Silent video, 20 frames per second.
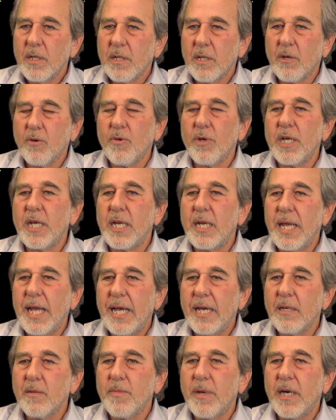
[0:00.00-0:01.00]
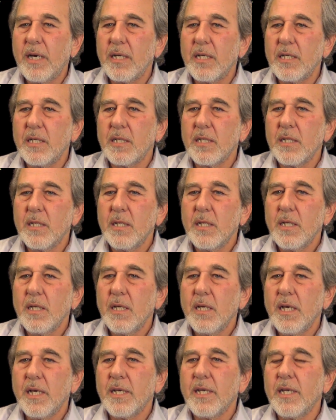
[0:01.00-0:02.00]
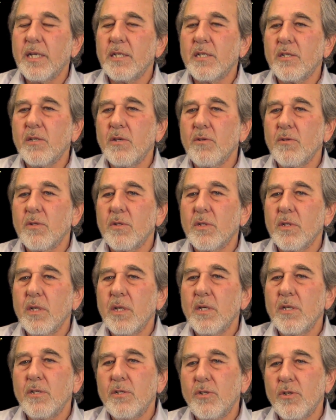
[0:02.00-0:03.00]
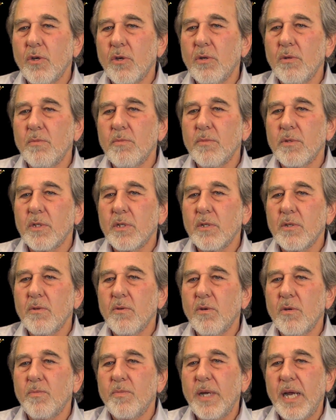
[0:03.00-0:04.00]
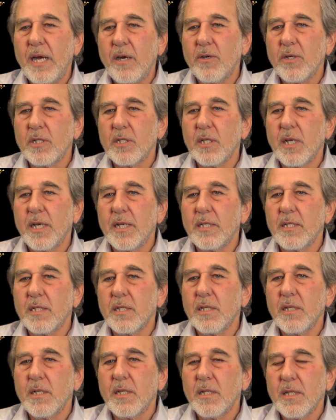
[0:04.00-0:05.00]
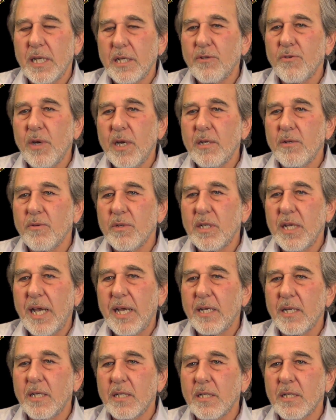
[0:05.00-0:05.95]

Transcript: to create antibodies against those germs or parasites that try to attack